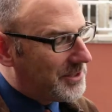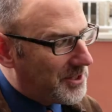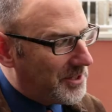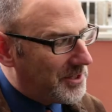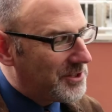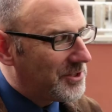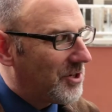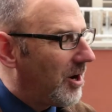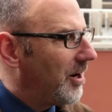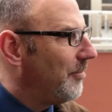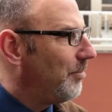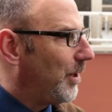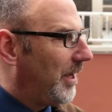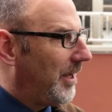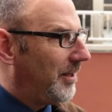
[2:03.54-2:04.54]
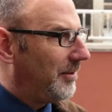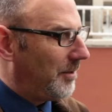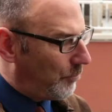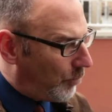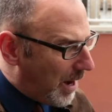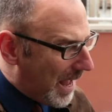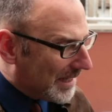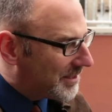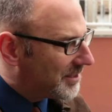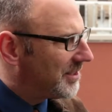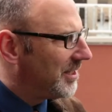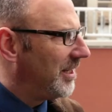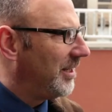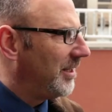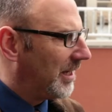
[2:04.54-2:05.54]
right, it. so you started playing, you're
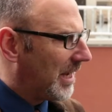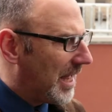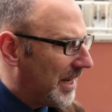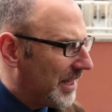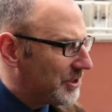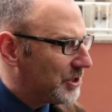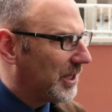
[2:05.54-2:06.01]
practicing, you got mm-hmm.